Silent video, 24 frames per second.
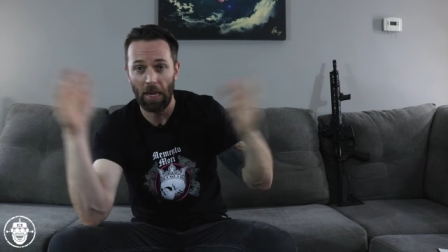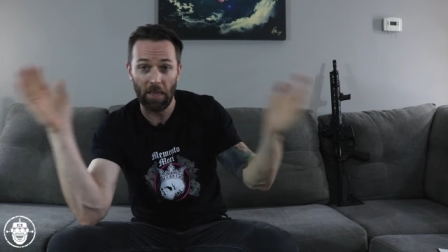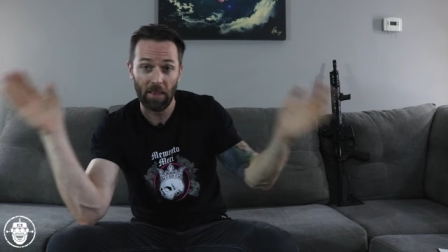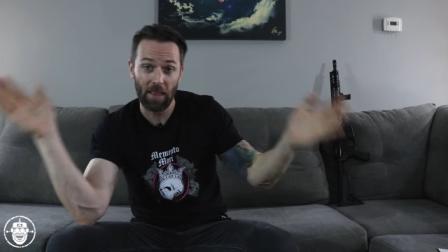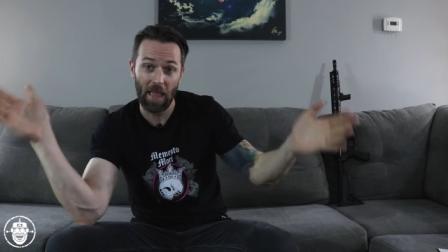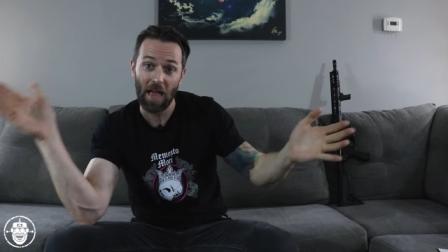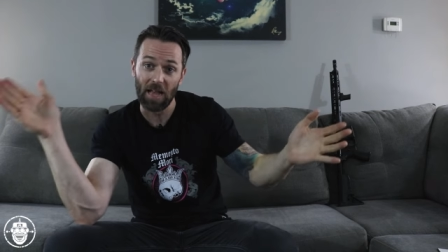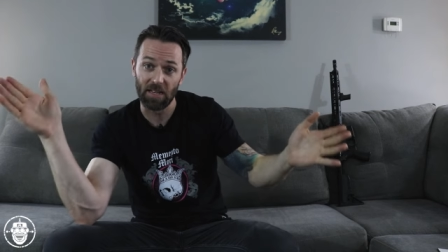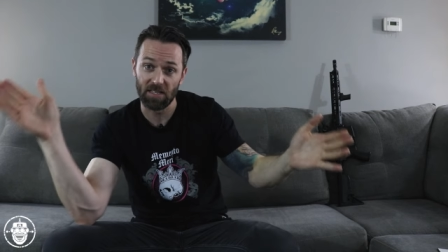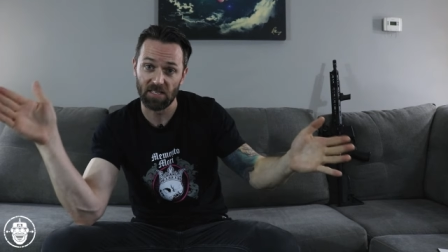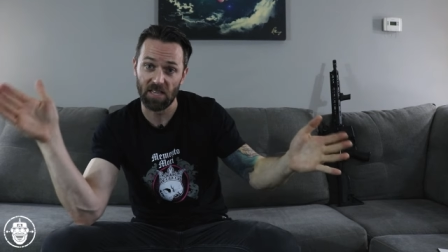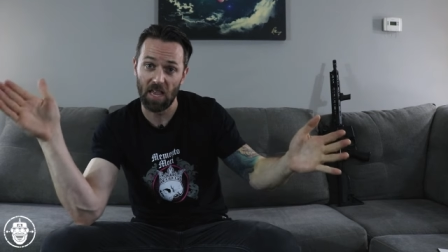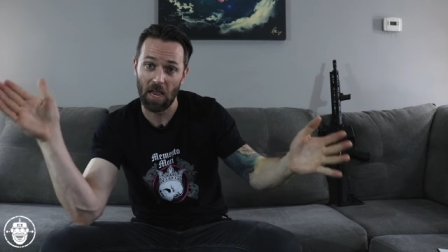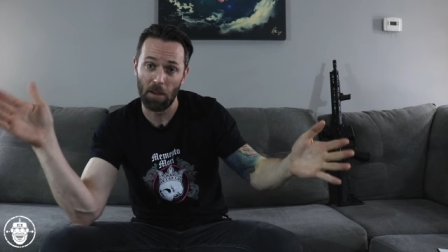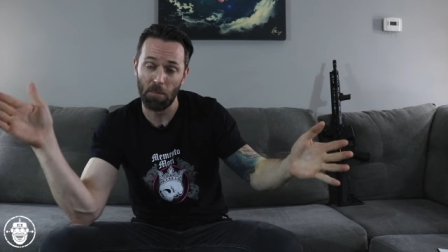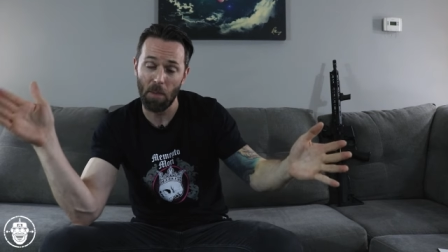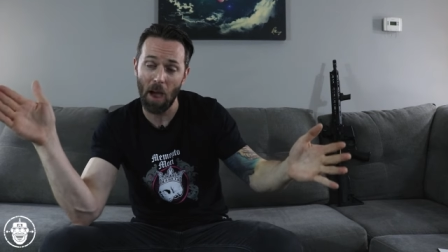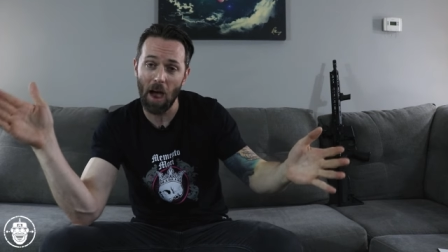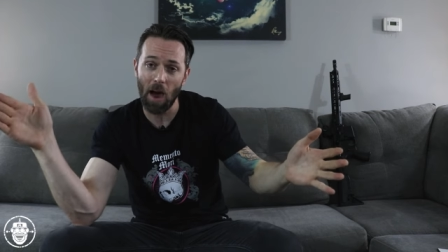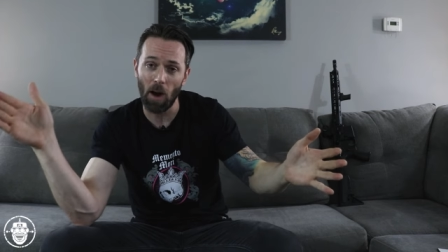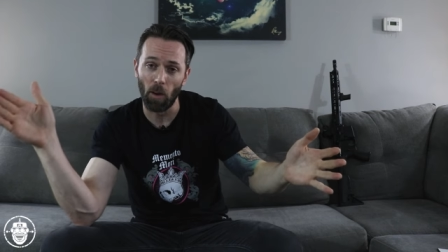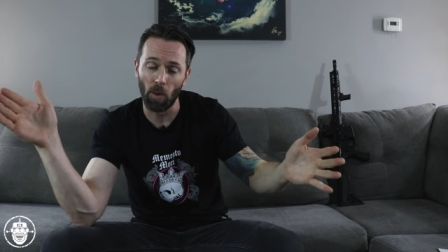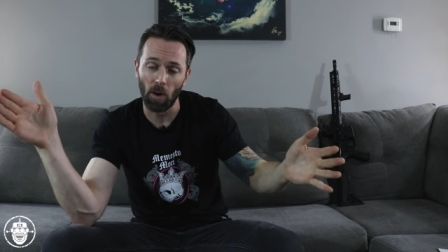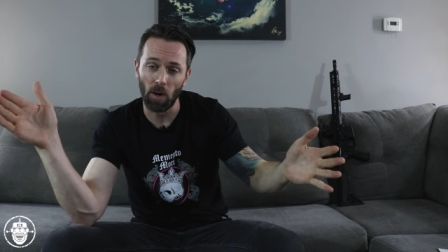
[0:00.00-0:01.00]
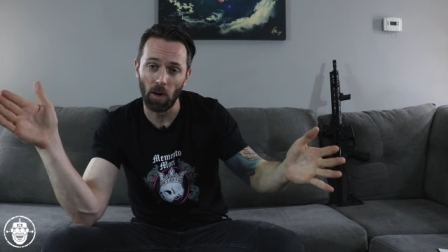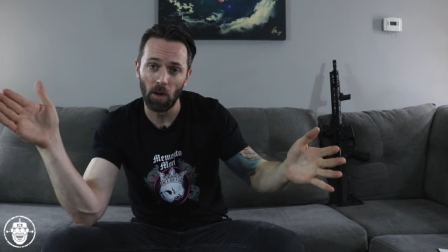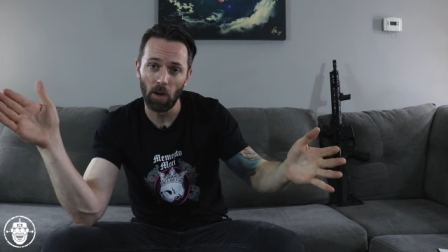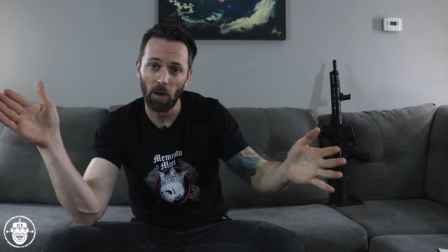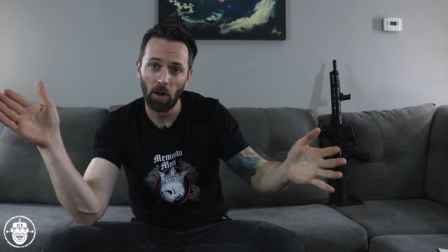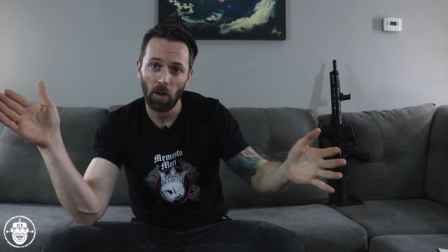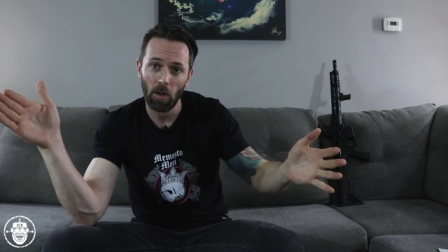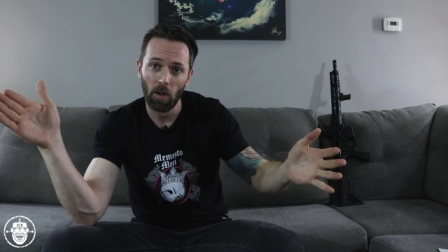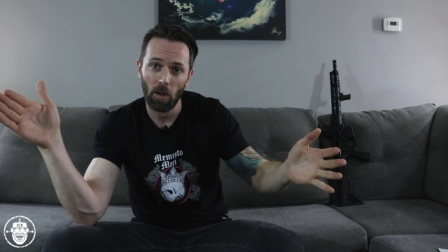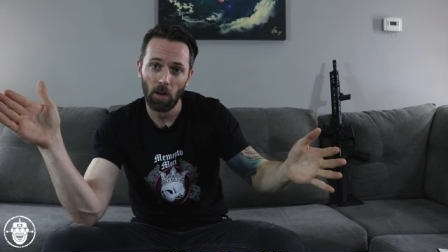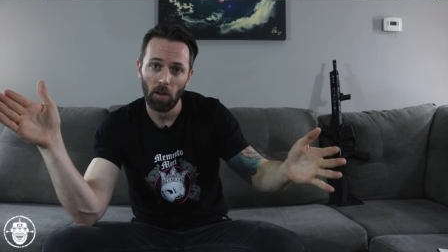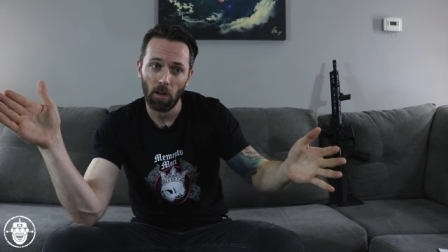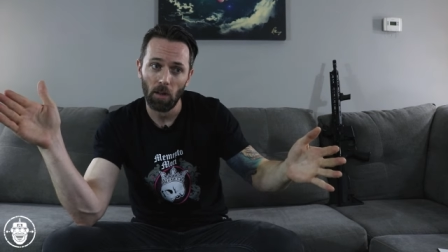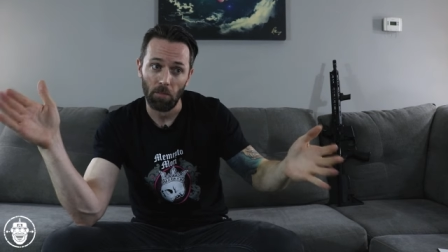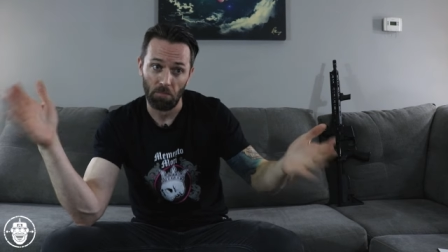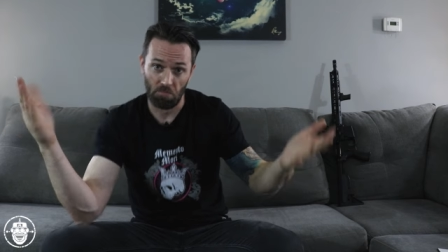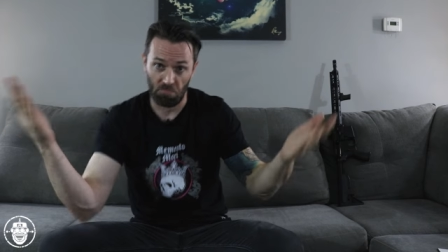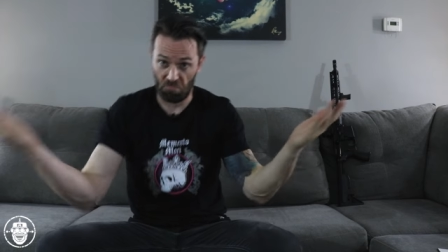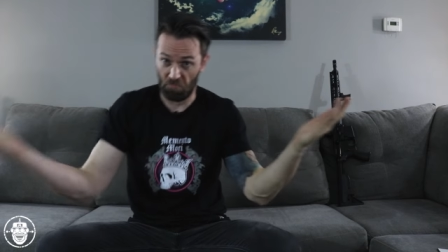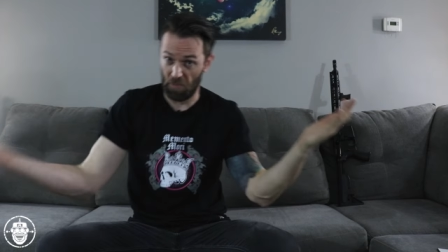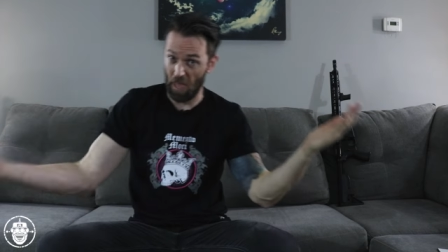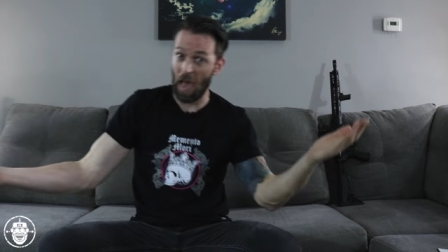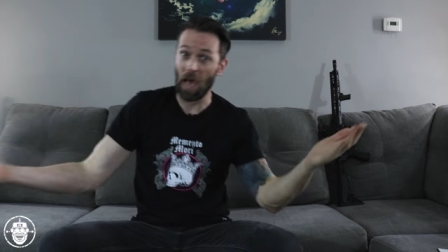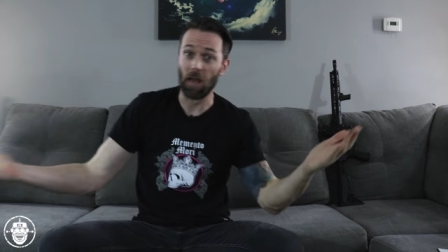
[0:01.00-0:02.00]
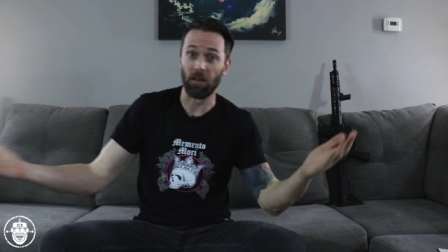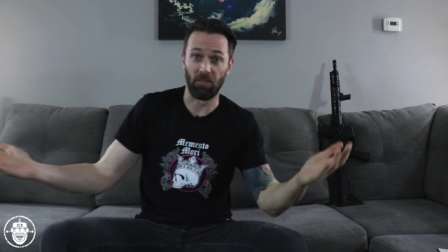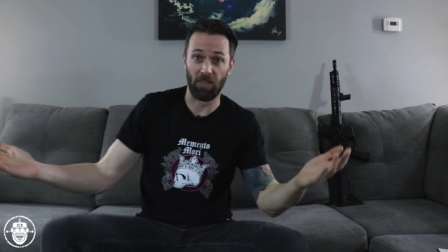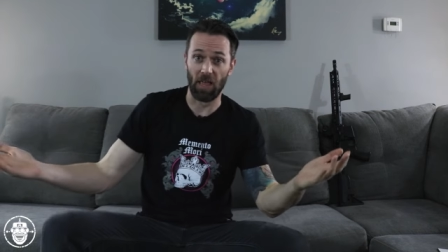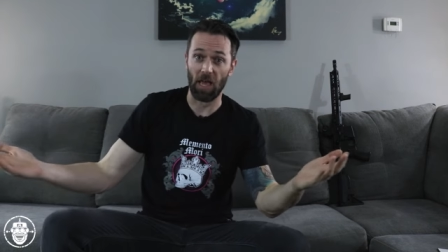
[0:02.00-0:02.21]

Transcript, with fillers: in that same hour that